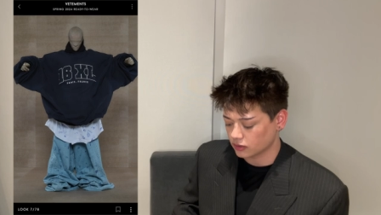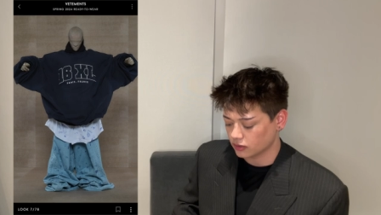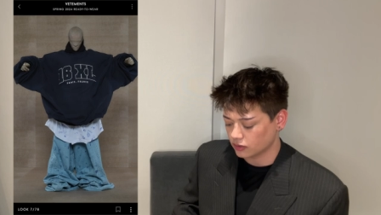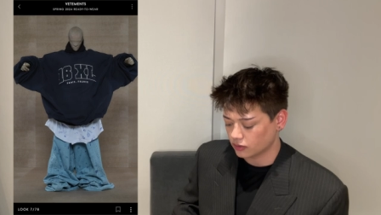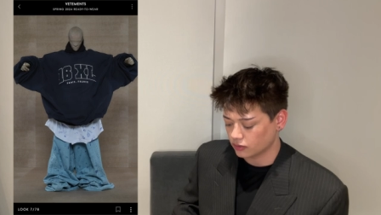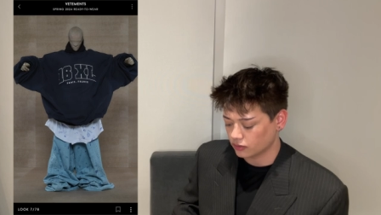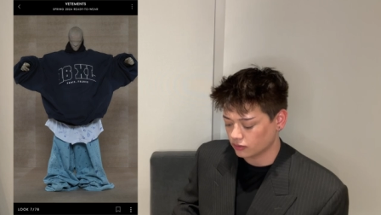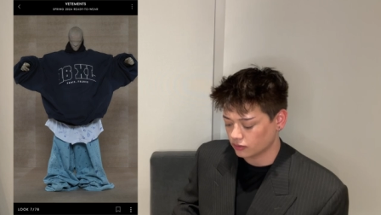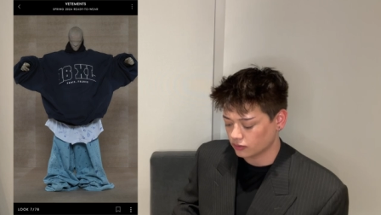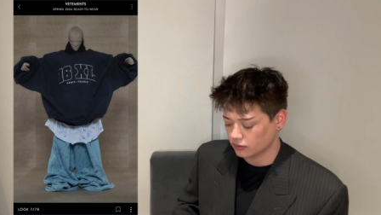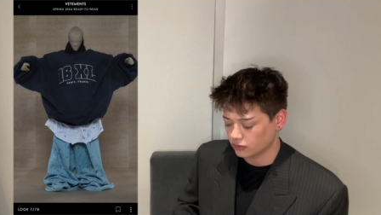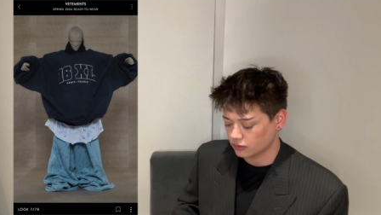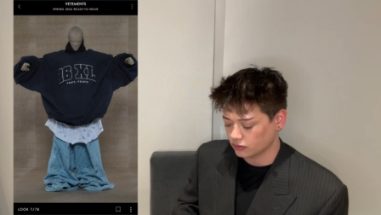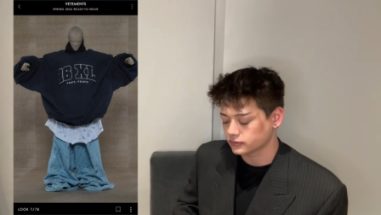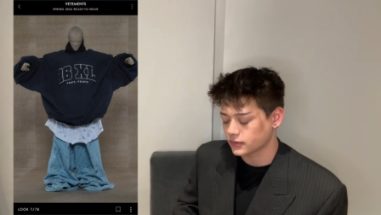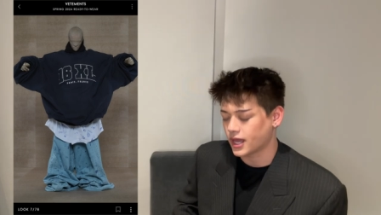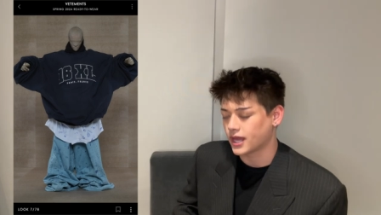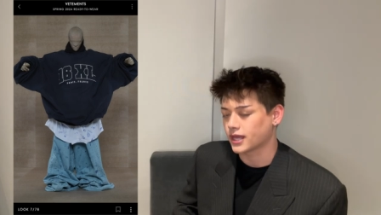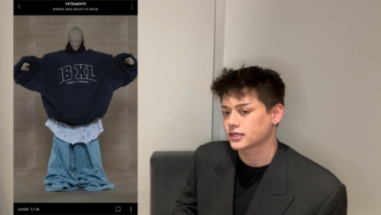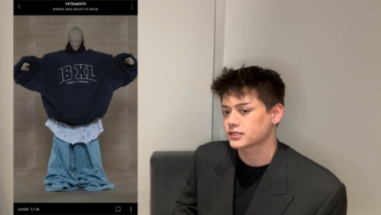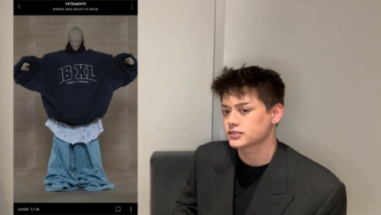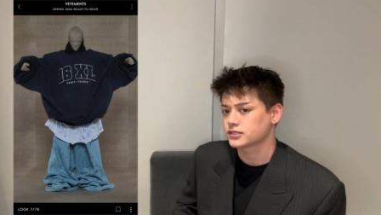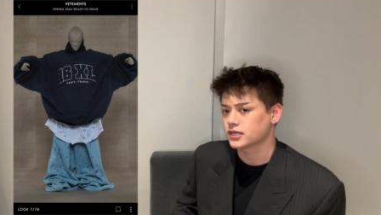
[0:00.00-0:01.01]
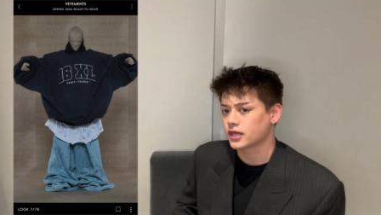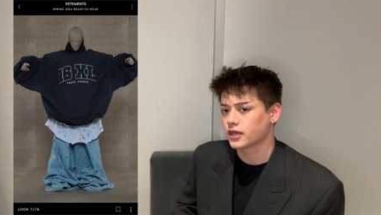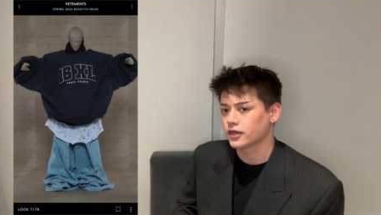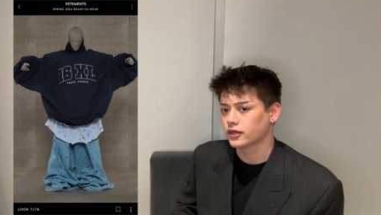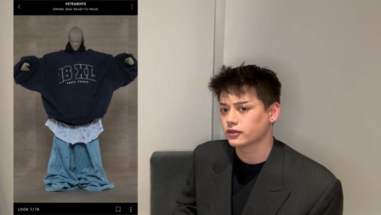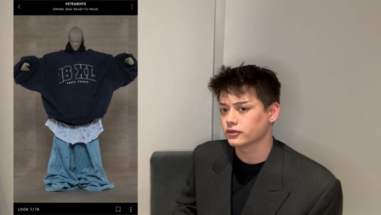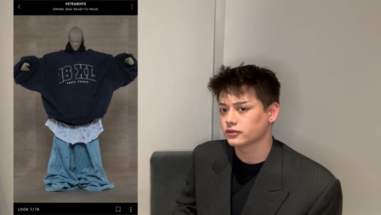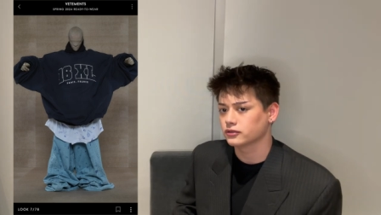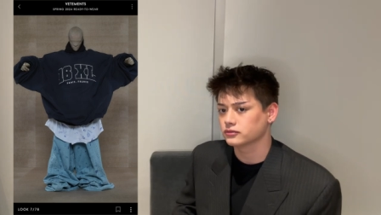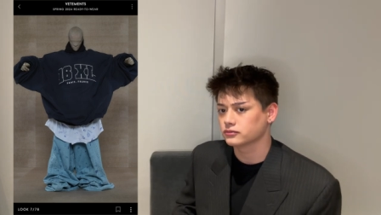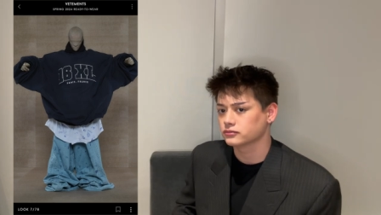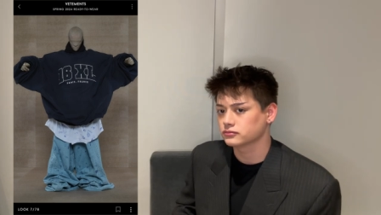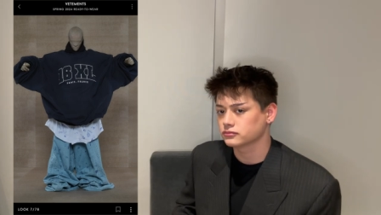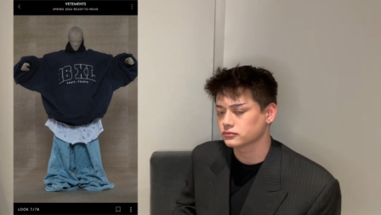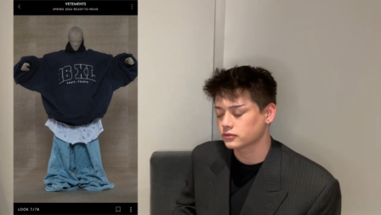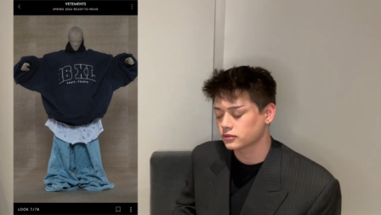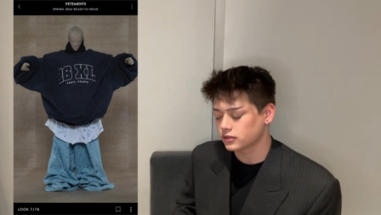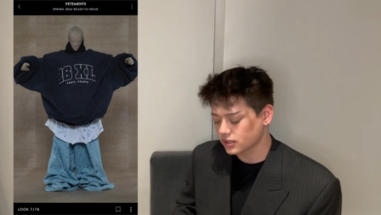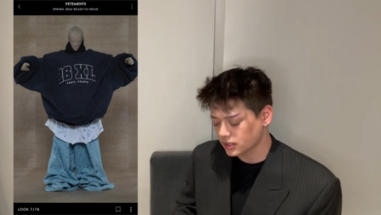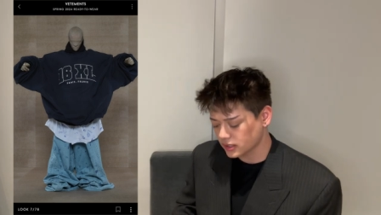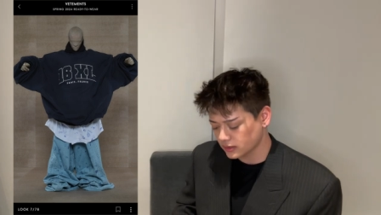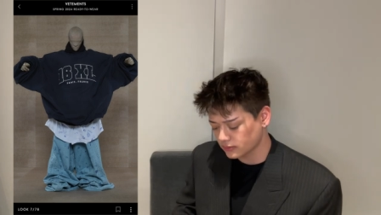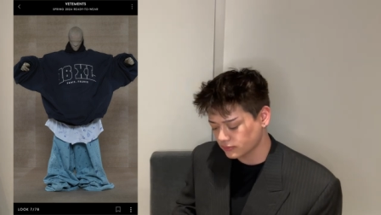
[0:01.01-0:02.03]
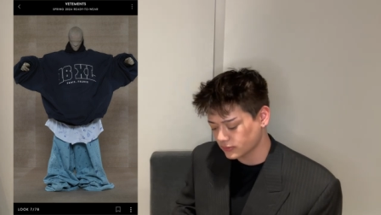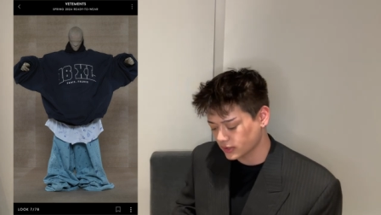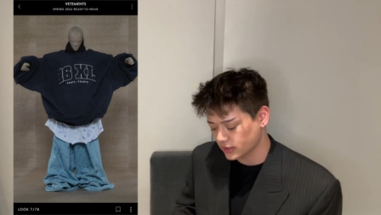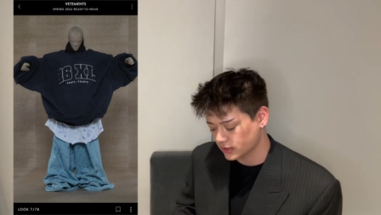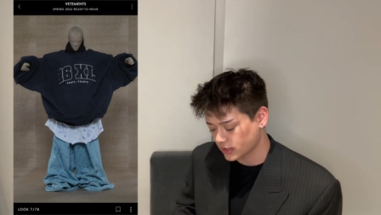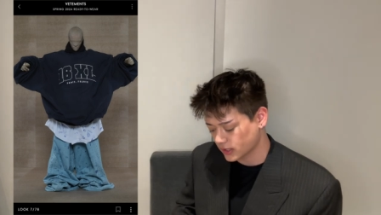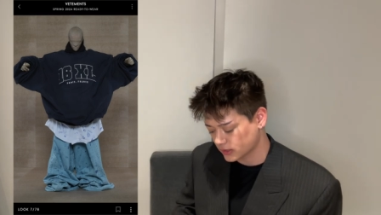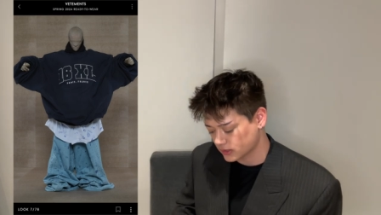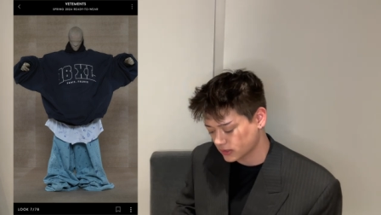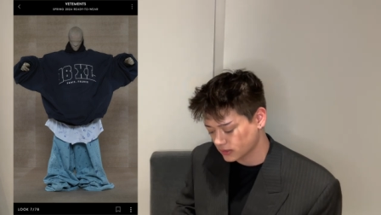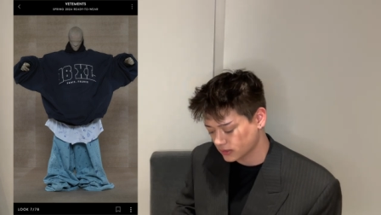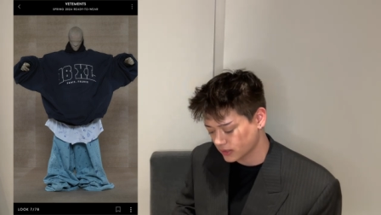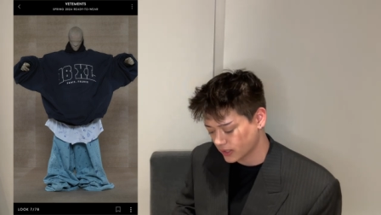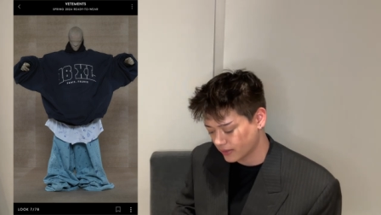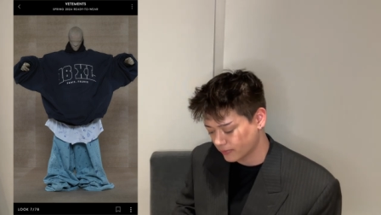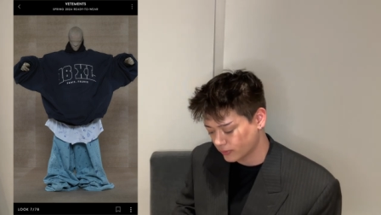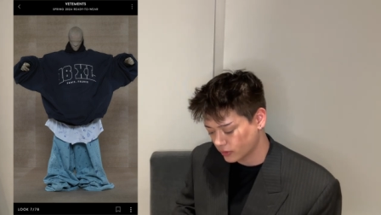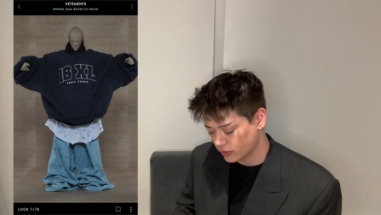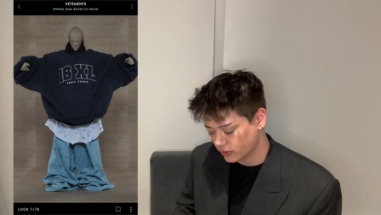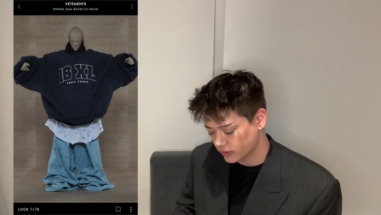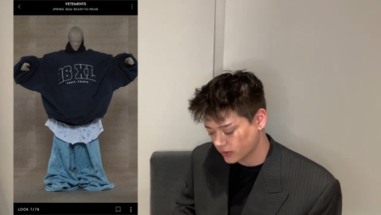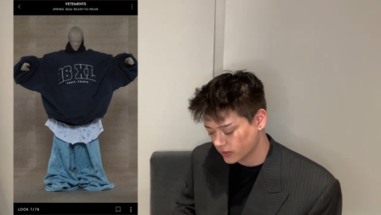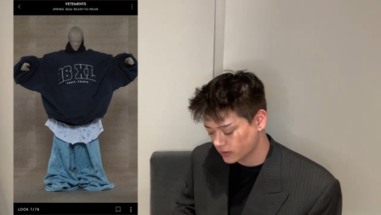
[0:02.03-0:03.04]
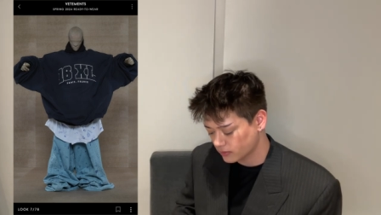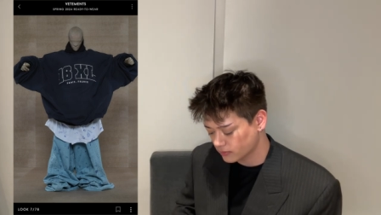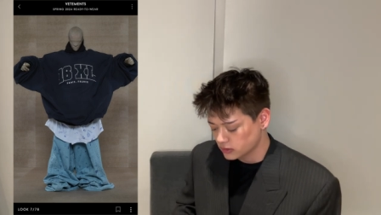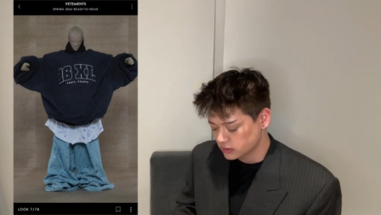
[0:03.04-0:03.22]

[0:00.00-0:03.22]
whole X L theme and like the label theme.